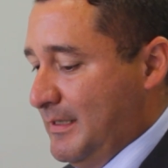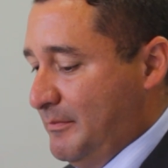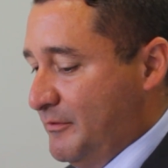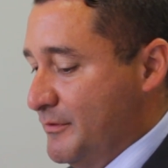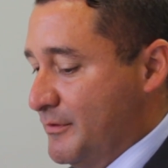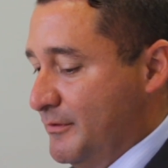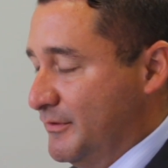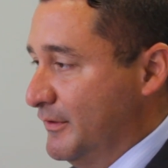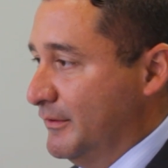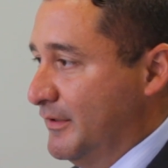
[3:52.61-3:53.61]
type of concerns,
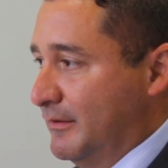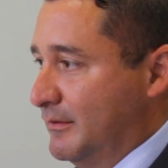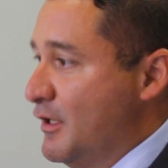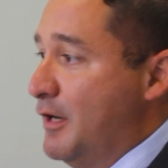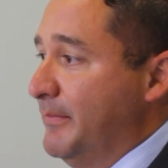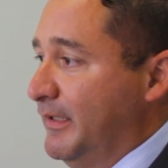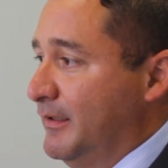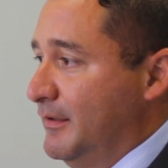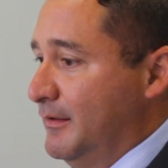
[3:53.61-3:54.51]
to call me.